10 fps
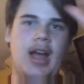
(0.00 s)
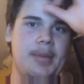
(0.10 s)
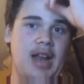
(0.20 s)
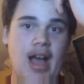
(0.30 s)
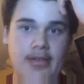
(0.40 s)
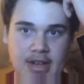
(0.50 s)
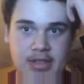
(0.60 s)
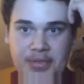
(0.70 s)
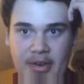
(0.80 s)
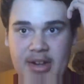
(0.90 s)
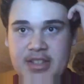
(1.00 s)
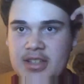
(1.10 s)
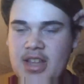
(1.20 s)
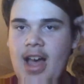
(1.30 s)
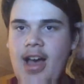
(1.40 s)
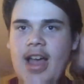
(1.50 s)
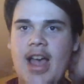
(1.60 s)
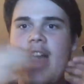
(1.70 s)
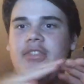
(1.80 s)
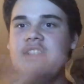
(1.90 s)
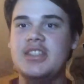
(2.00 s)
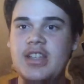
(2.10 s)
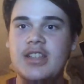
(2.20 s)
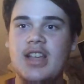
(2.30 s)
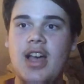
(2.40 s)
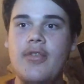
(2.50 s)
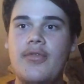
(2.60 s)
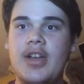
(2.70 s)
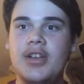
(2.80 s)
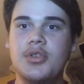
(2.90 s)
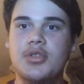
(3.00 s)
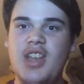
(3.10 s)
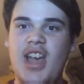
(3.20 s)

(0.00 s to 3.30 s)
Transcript: I've been having this theory since ever since Avengers